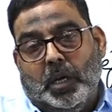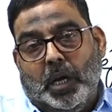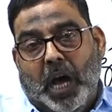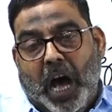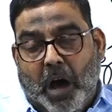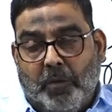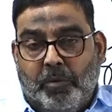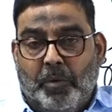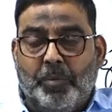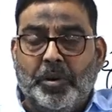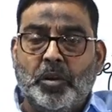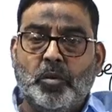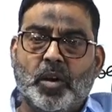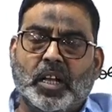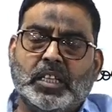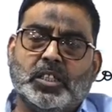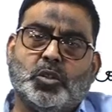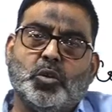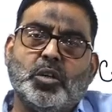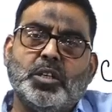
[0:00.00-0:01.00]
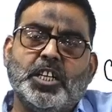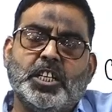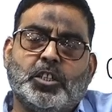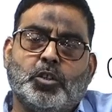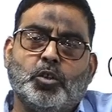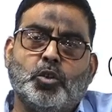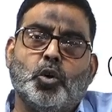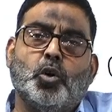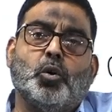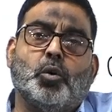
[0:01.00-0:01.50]
However, you also need
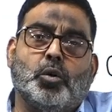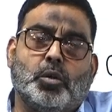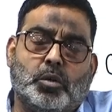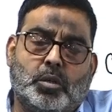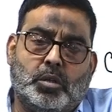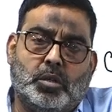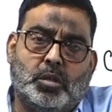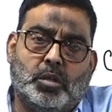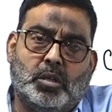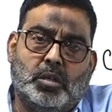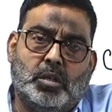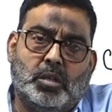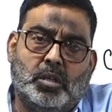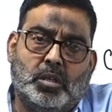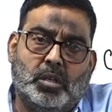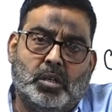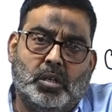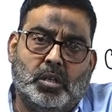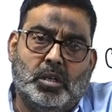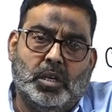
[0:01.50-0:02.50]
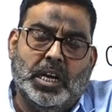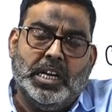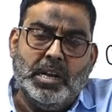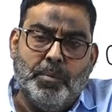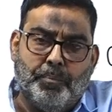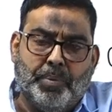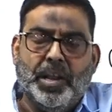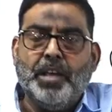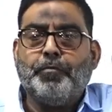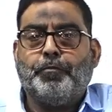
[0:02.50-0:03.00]
to know in
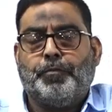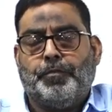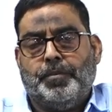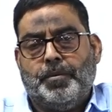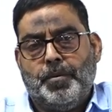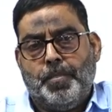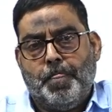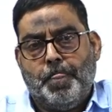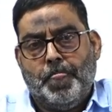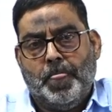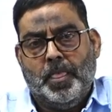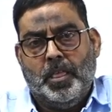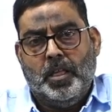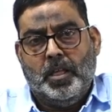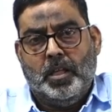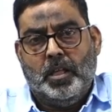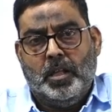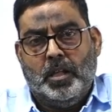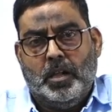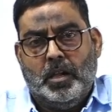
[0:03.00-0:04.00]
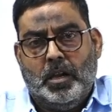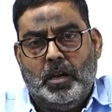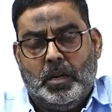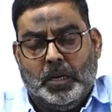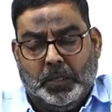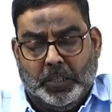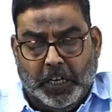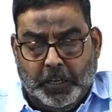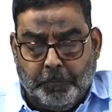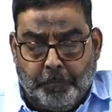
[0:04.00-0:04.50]
a brief
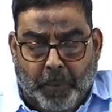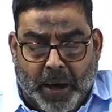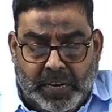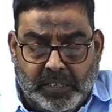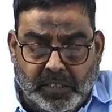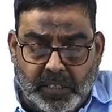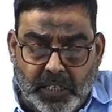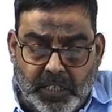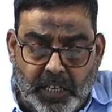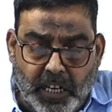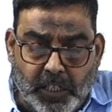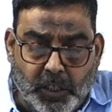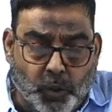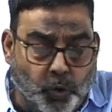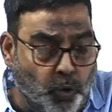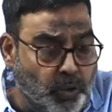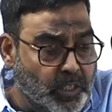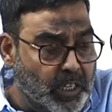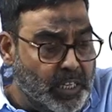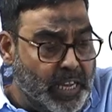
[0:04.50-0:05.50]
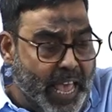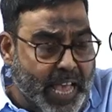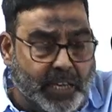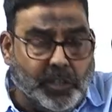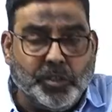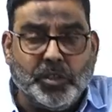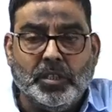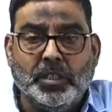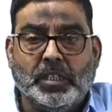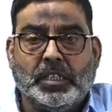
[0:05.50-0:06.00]
that Parsonian social
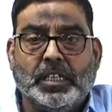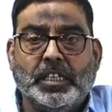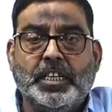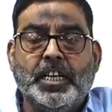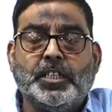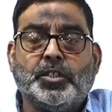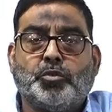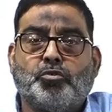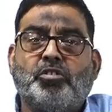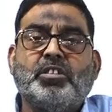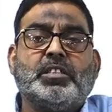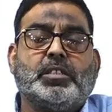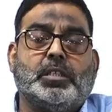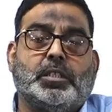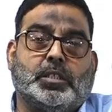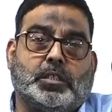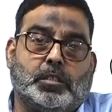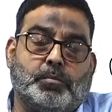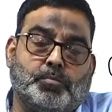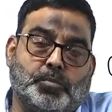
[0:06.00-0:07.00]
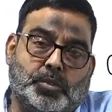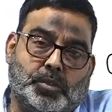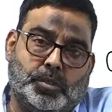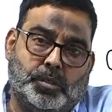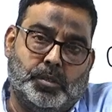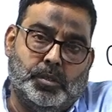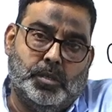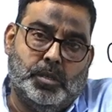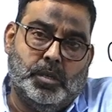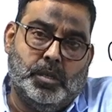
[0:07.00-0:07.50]
action creates 3 systems.
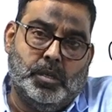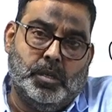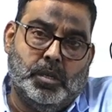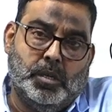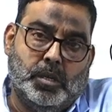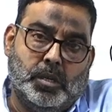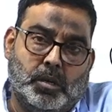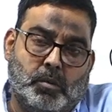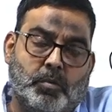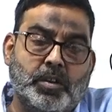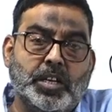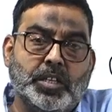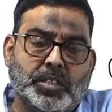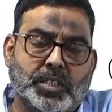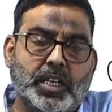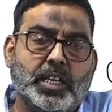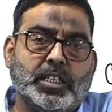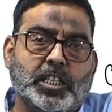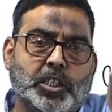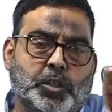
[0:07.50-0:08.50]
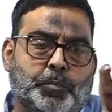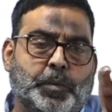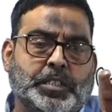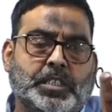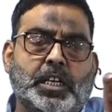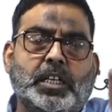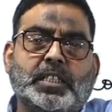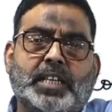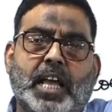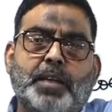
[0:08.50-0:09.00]
When you say the
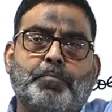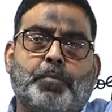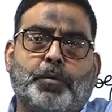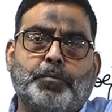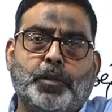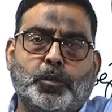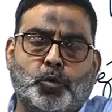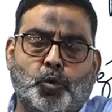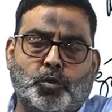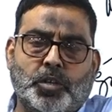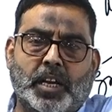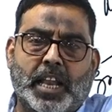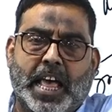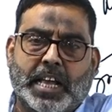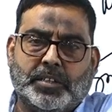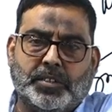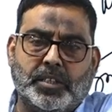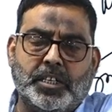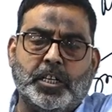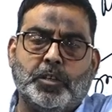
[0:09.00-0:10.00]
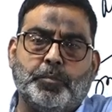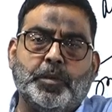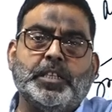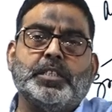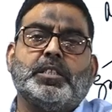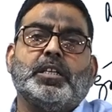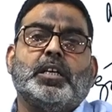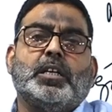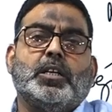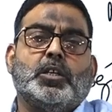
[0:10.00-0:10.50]
special type of the social action, it
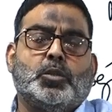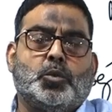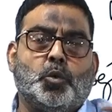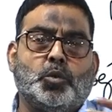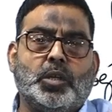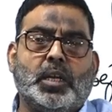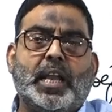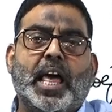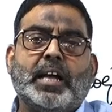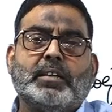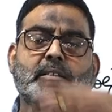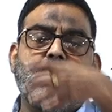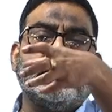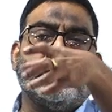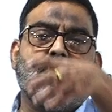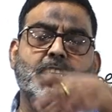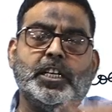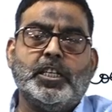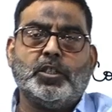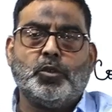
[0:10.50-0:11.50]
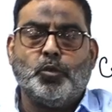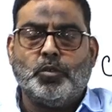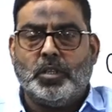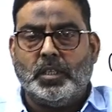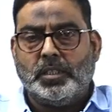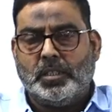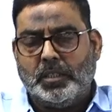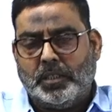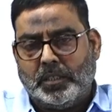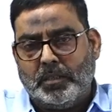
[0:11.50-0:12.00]
means social action creates
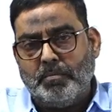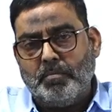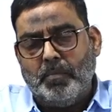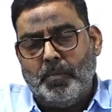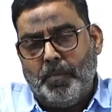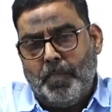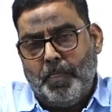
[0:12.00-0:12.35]
social system.